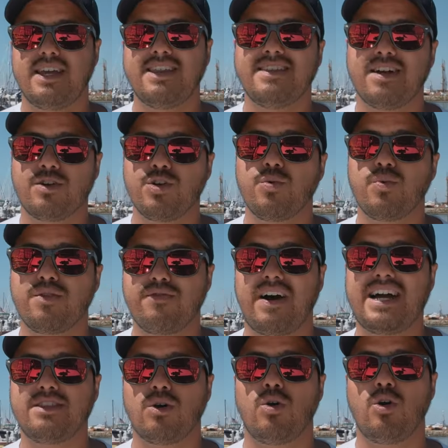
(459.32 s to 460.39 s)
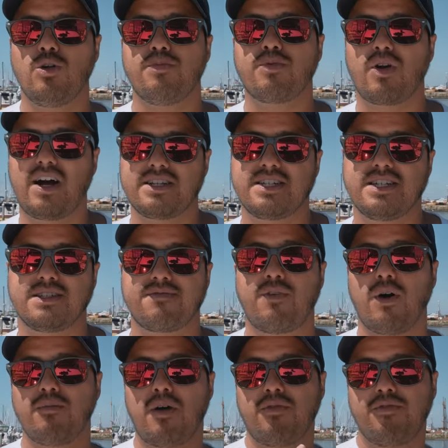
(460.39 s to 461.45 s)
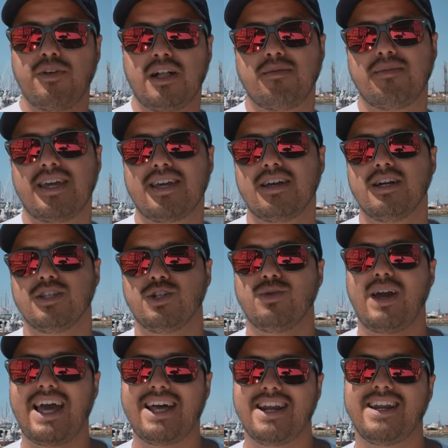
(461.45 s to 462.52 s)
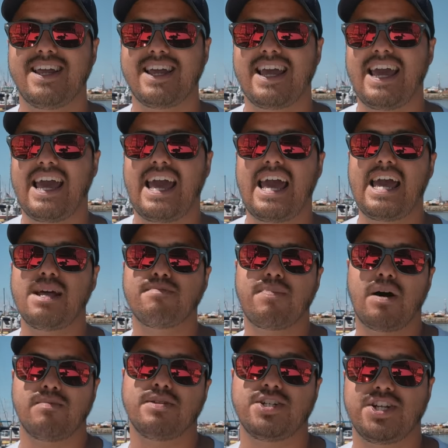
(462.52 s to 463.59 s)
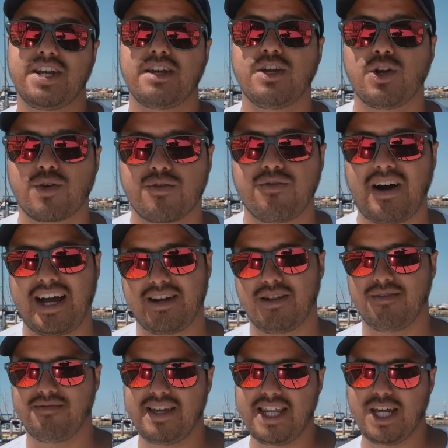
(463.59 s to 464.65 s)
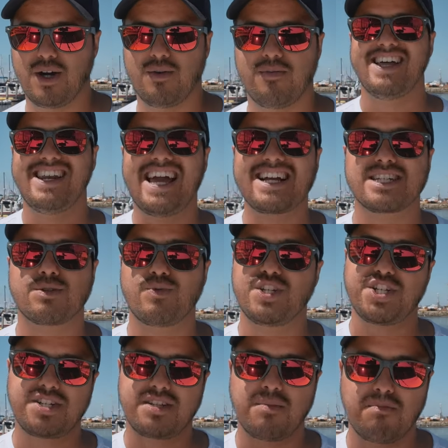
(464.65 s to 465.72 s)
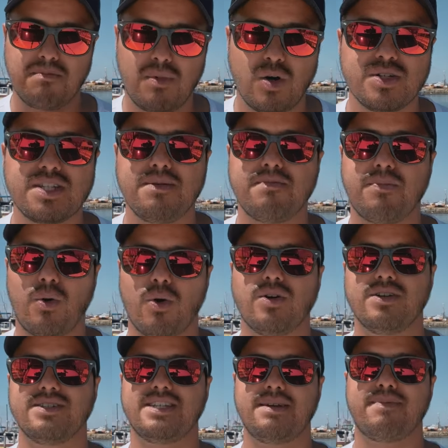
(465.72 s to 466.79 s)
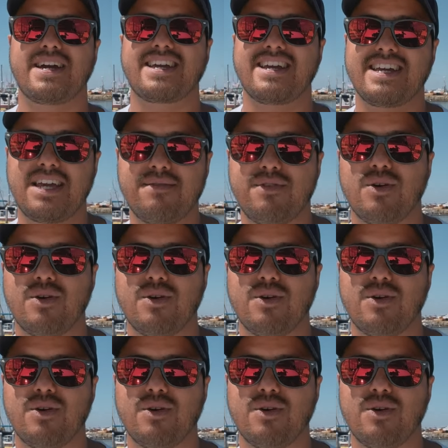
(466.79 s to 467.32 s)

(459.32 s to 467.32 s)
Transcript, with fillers: In there, you will find the whole process from filming to editing and publishing your final video. Next, which is the most important tip I can give